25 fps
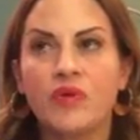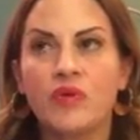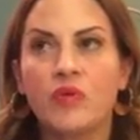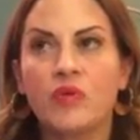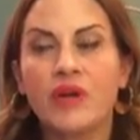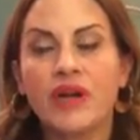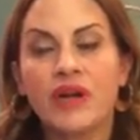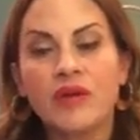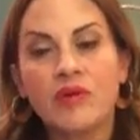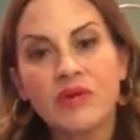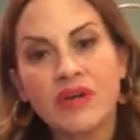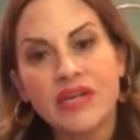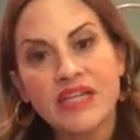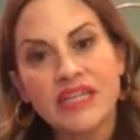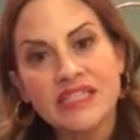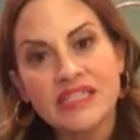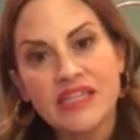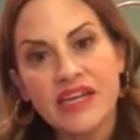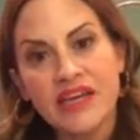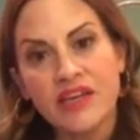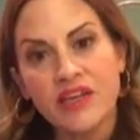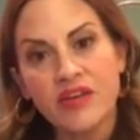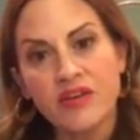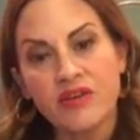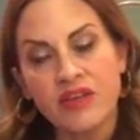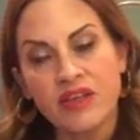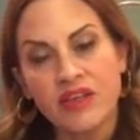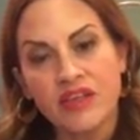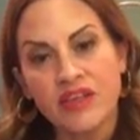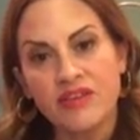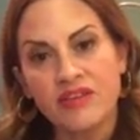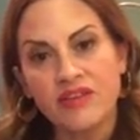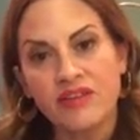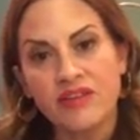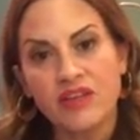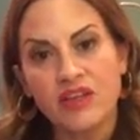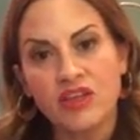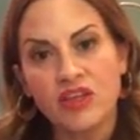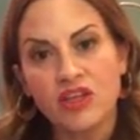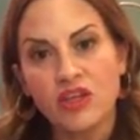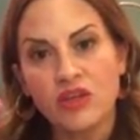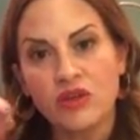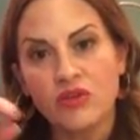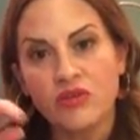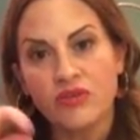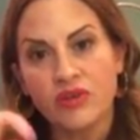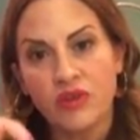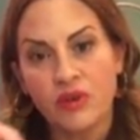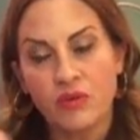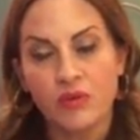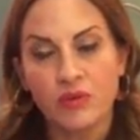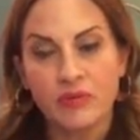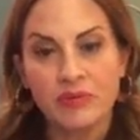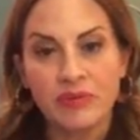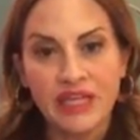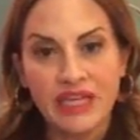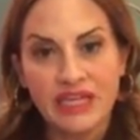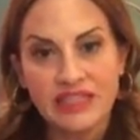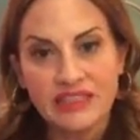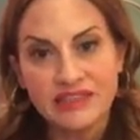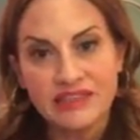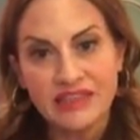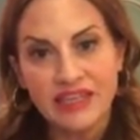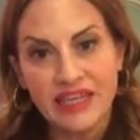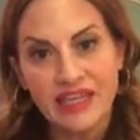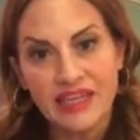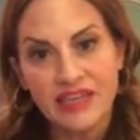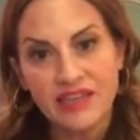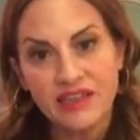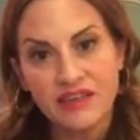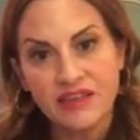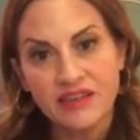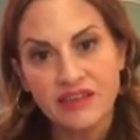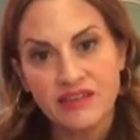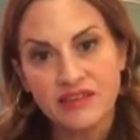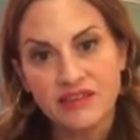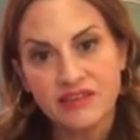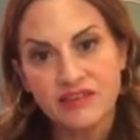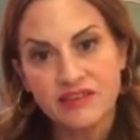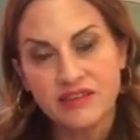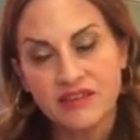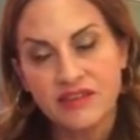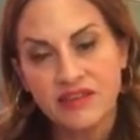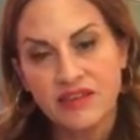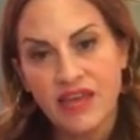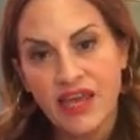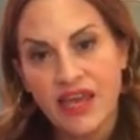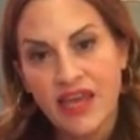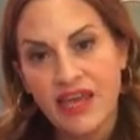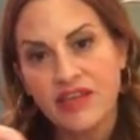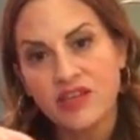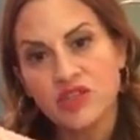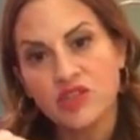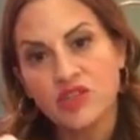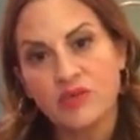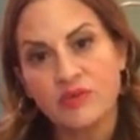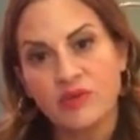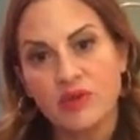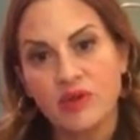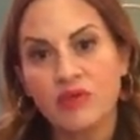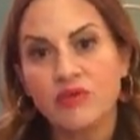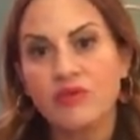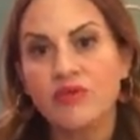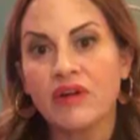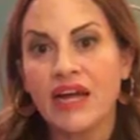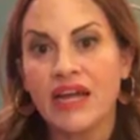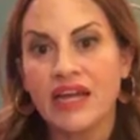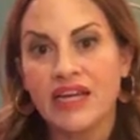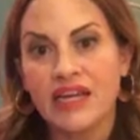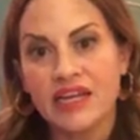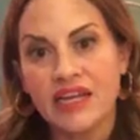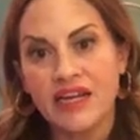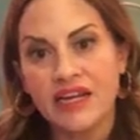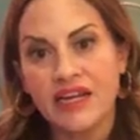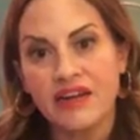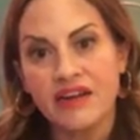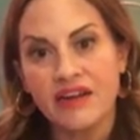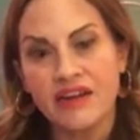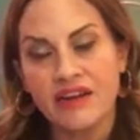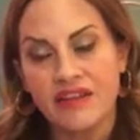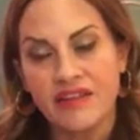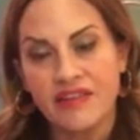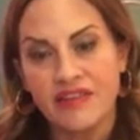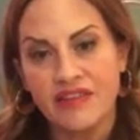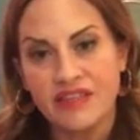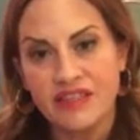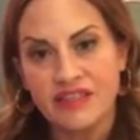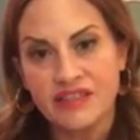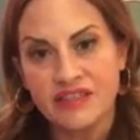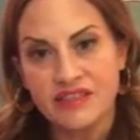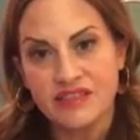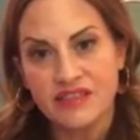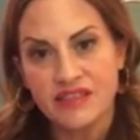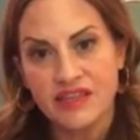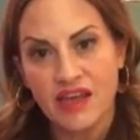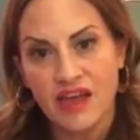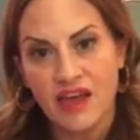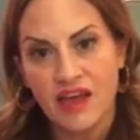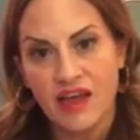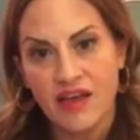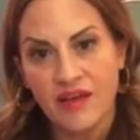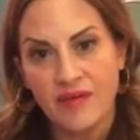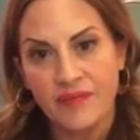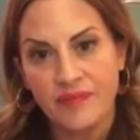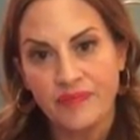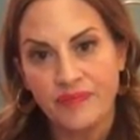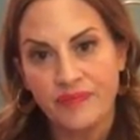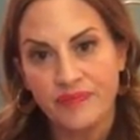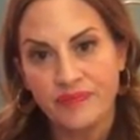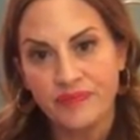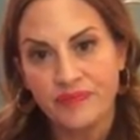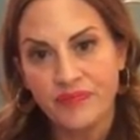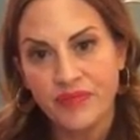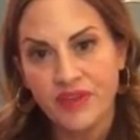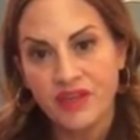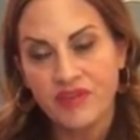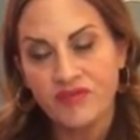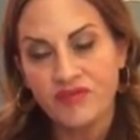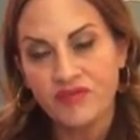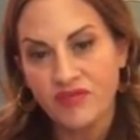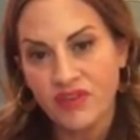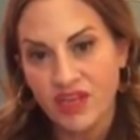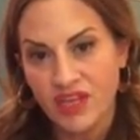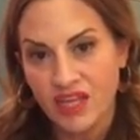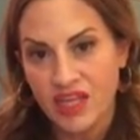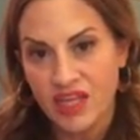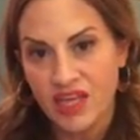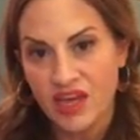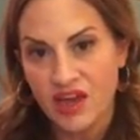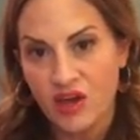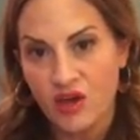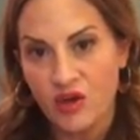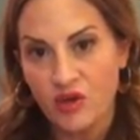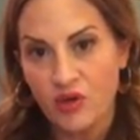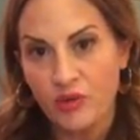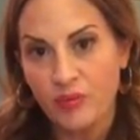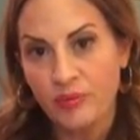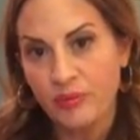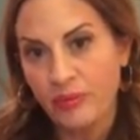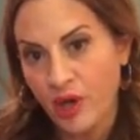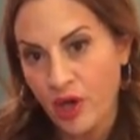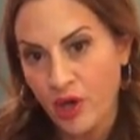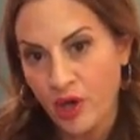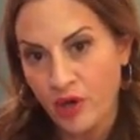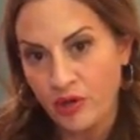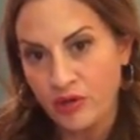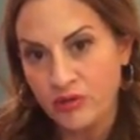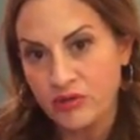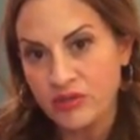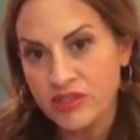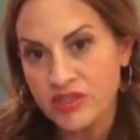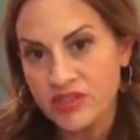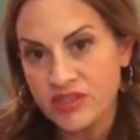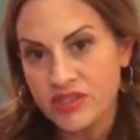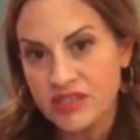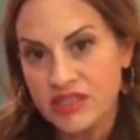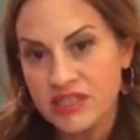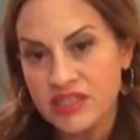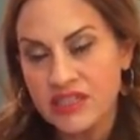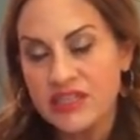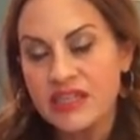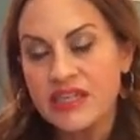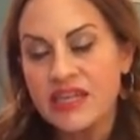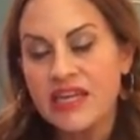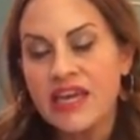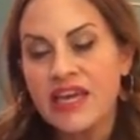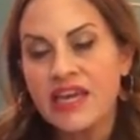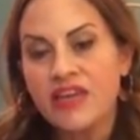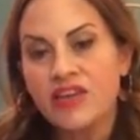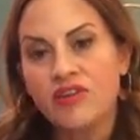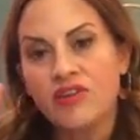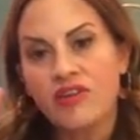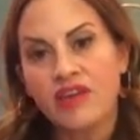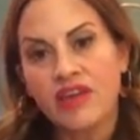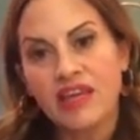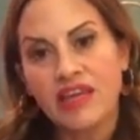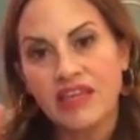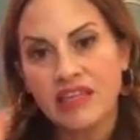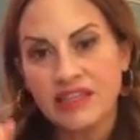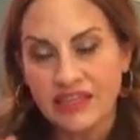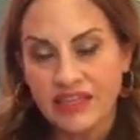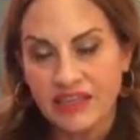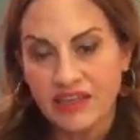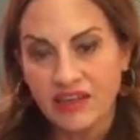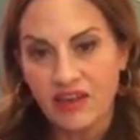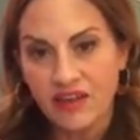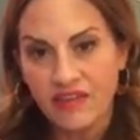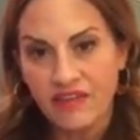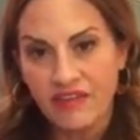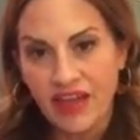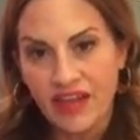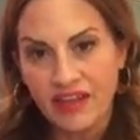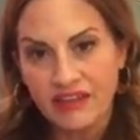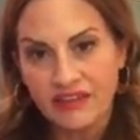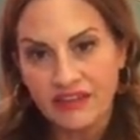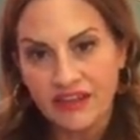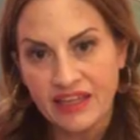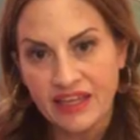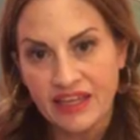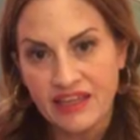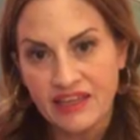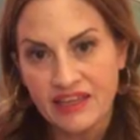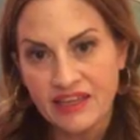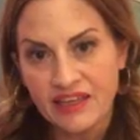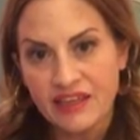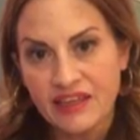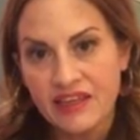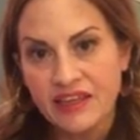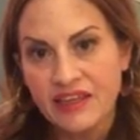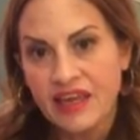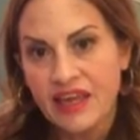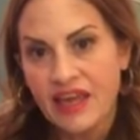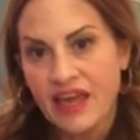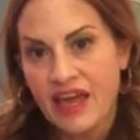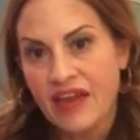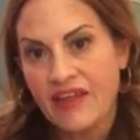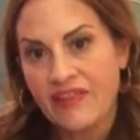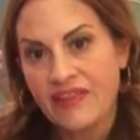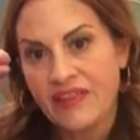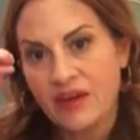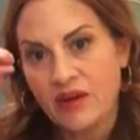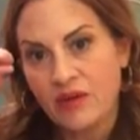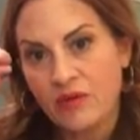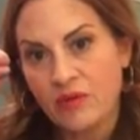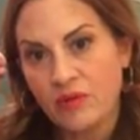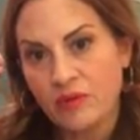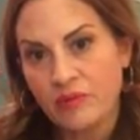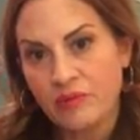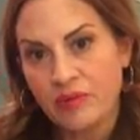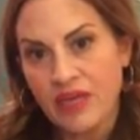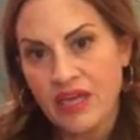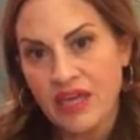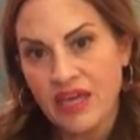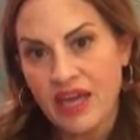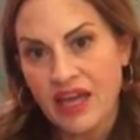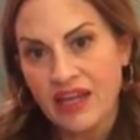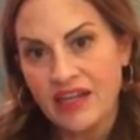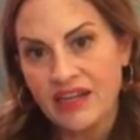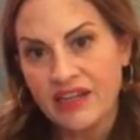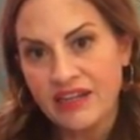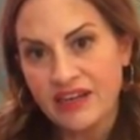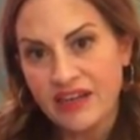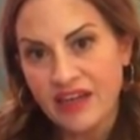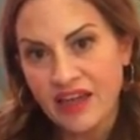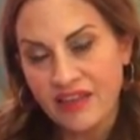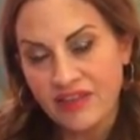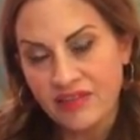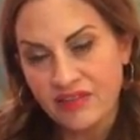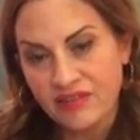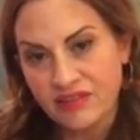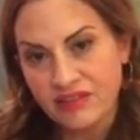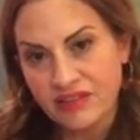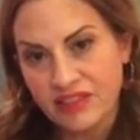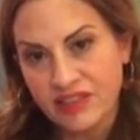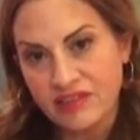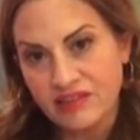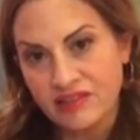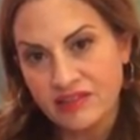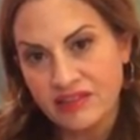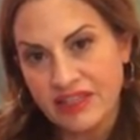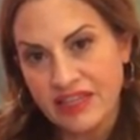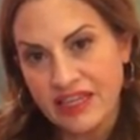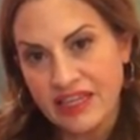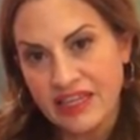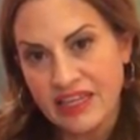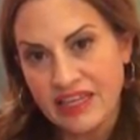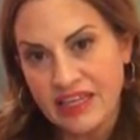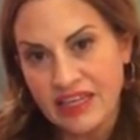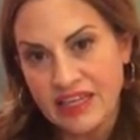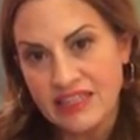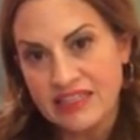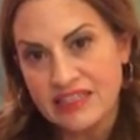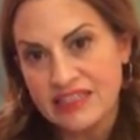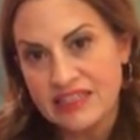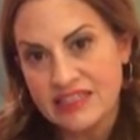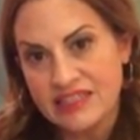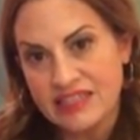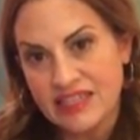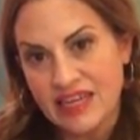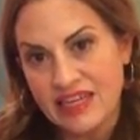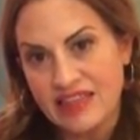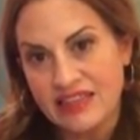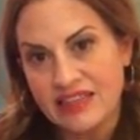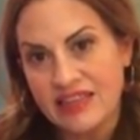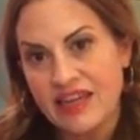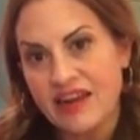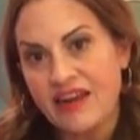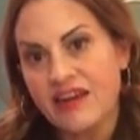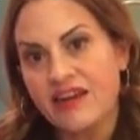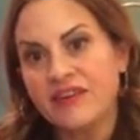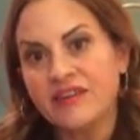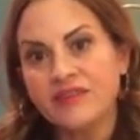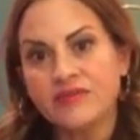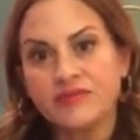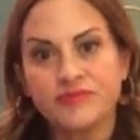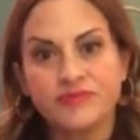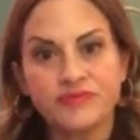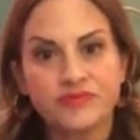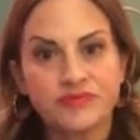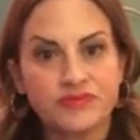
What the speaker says: what I want to tell you is there will be a link. Okay, it should be right here in this video post. You can click on that link, and there will be another little link inside there,